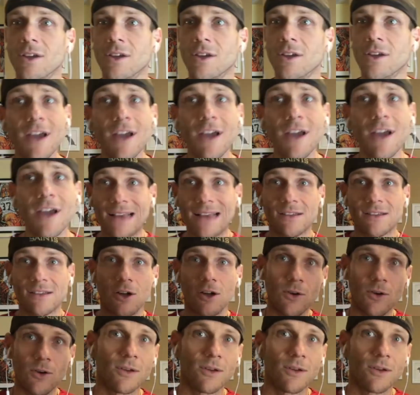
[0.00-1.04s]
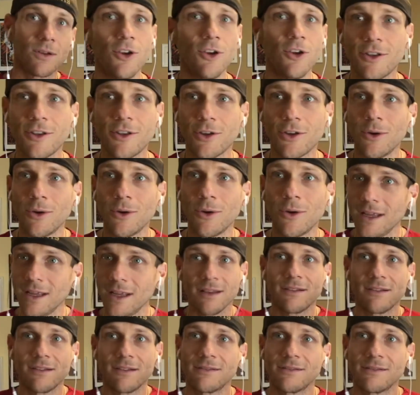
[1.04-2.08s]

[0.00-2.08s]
You guys know. You're doing it.